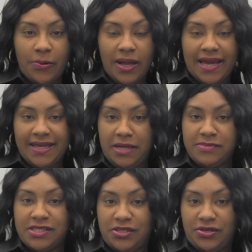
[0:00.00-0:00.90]
Well, I
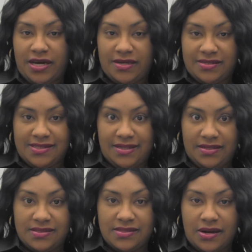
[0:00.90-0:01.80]
came to the United
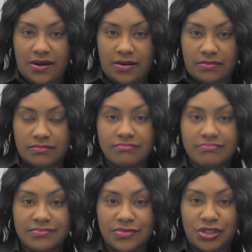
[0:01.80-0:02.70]
States
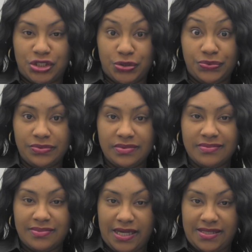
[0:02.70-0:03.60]
June
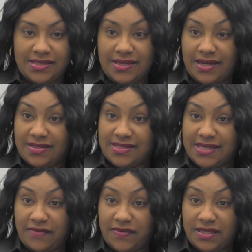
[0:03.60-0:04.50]

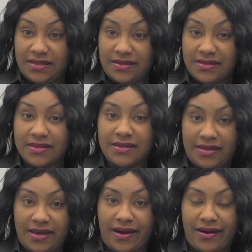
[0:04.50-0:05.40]
1997.
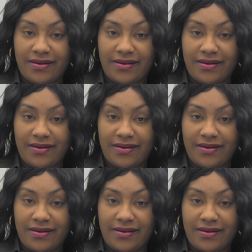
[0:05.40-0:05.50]
Yeah.